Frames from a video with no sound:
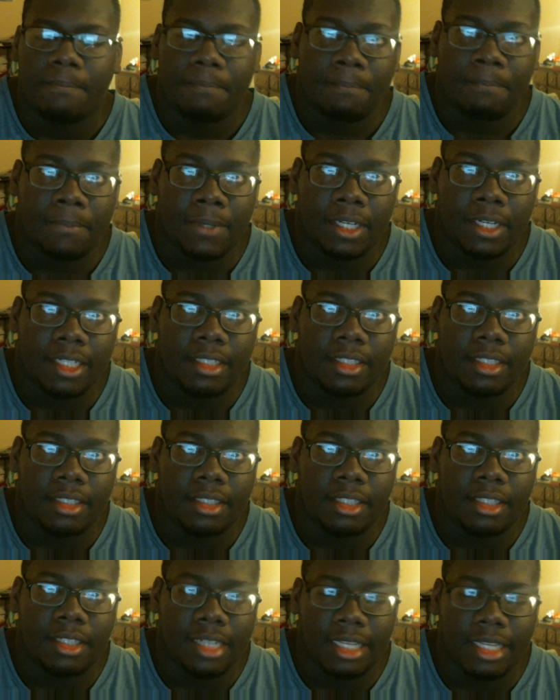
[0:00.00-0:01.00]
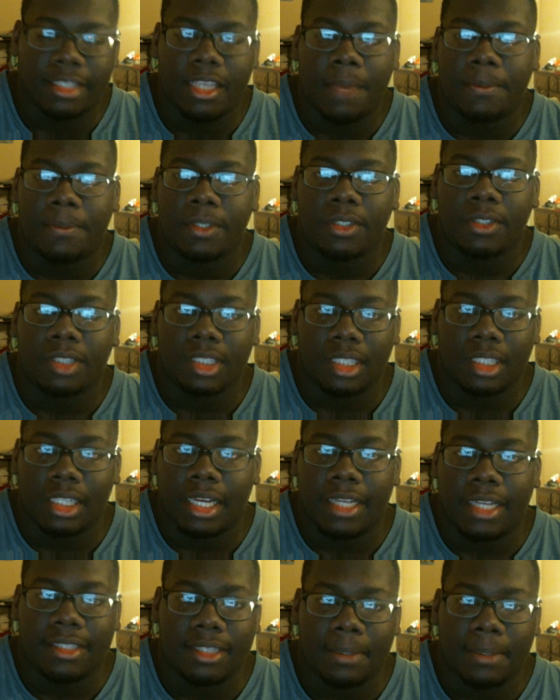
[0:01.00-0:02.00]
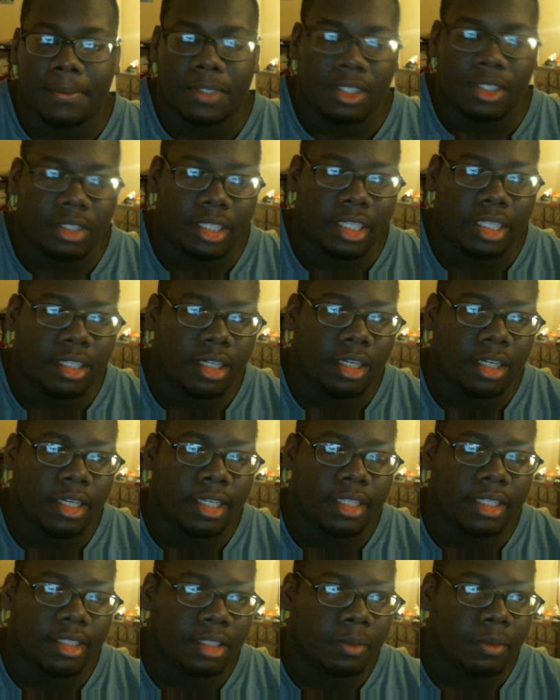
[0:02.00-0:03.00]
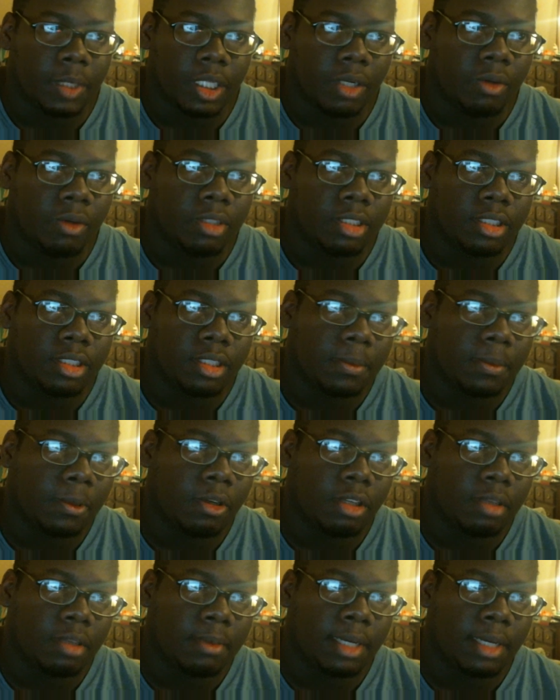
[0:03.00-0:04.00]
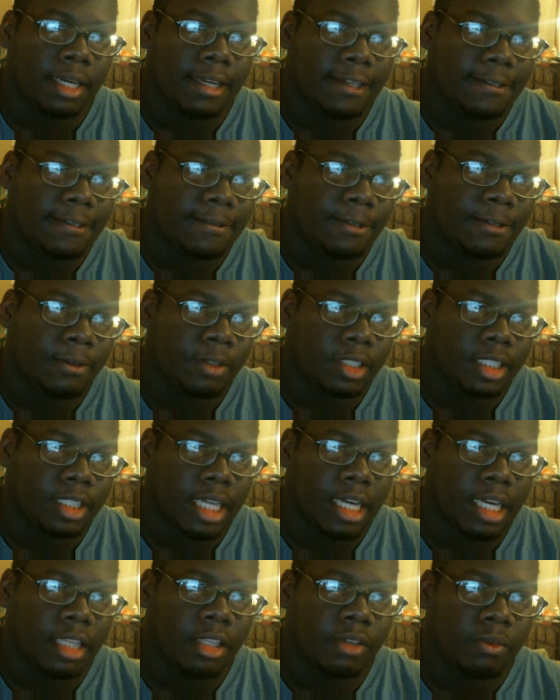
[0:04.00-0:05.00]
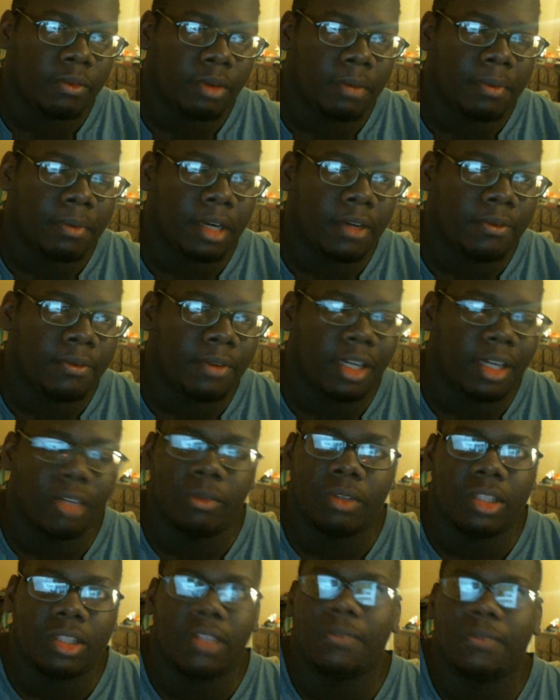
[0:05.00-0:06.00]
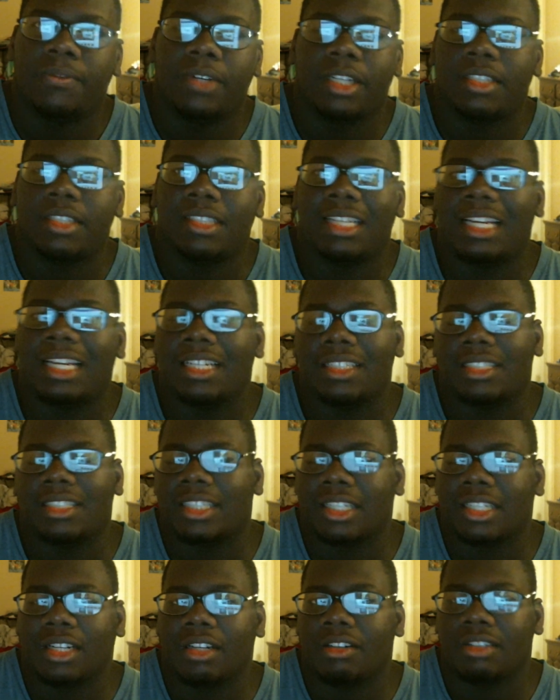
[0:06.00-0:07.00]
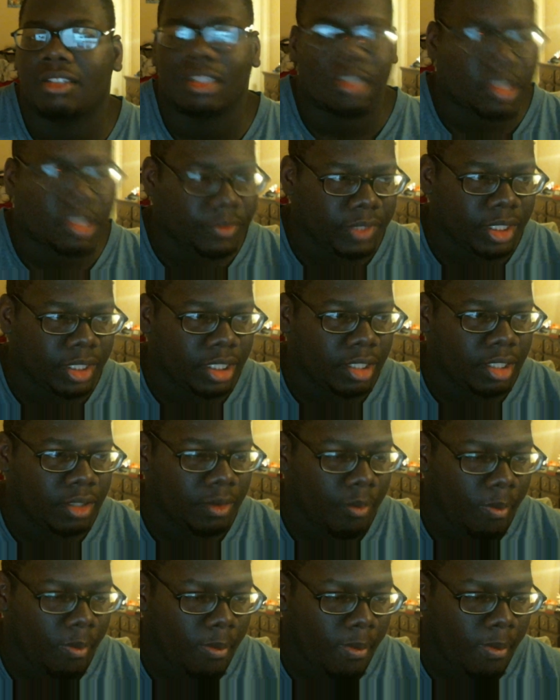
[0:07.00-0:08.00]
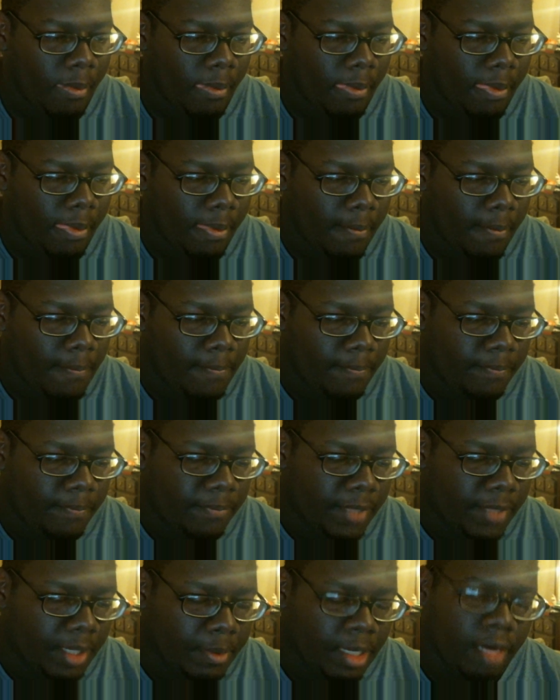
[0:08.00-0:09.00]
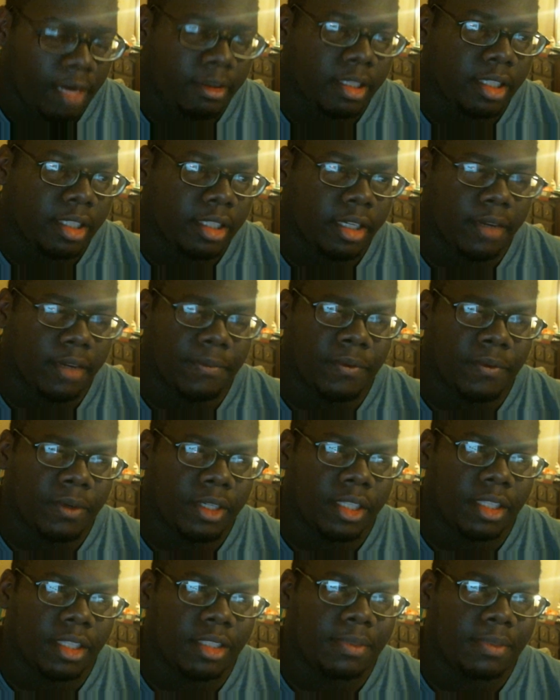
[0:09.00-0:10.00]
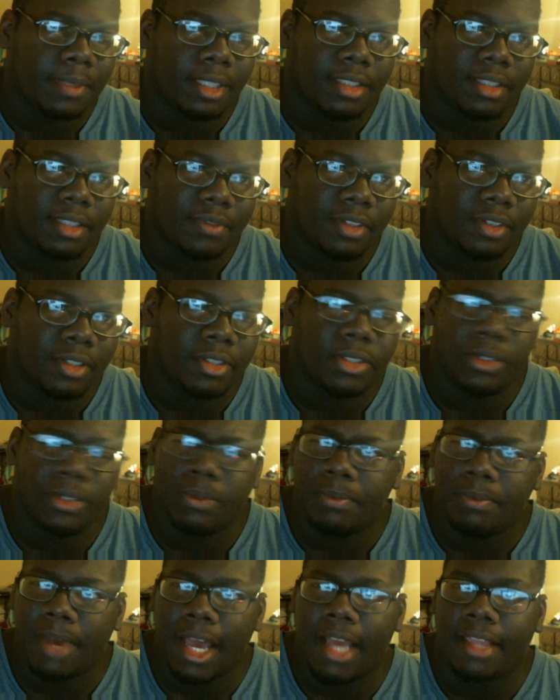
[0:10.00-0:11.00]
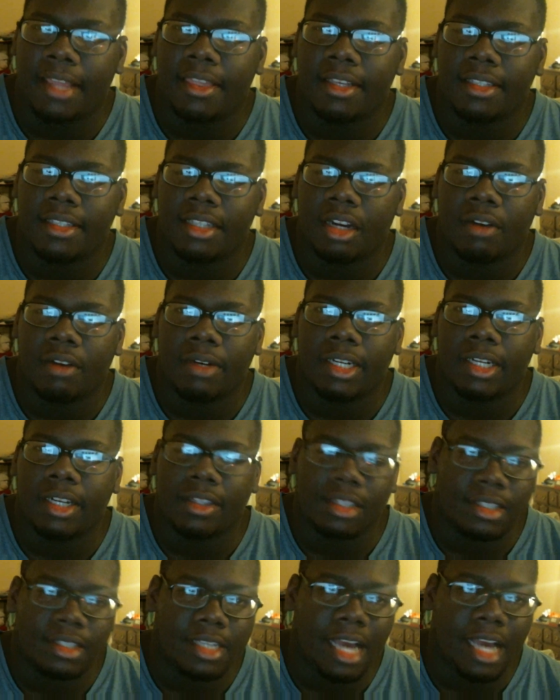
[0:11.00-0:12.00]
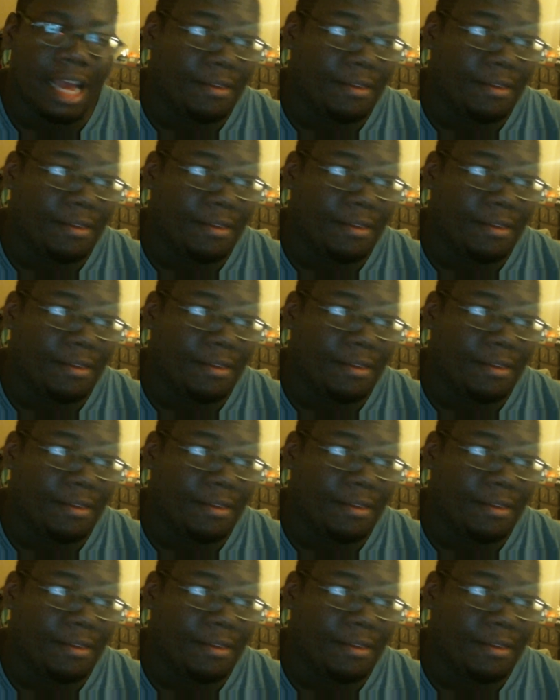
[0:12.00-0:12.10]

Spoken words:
But the next episode is the last episode, the end arc, and then we're going to the Pokemon Orange Island ripoff. What the fuck is it actually called? I don't even know. I'm not really looking forward to this because I've heard two bad things already off the top.